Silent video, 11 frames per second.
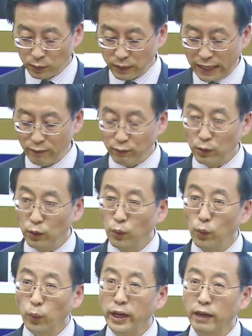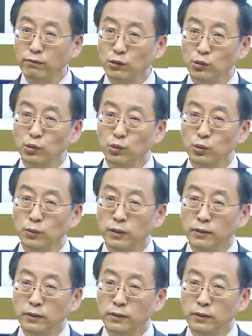therefore, we have to do